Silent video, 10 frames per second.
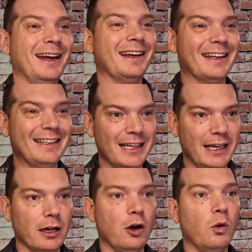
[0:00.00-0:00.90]
And it can
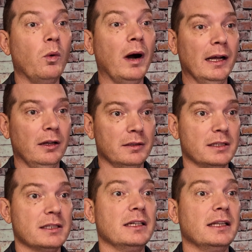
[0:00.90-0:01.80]
take a while
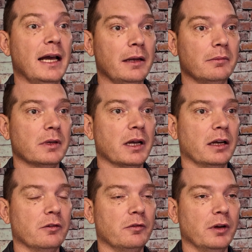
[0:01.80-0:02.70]
to see that
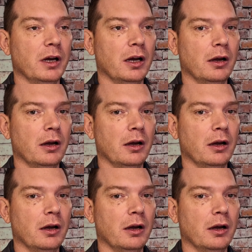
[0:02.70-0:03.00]
kind of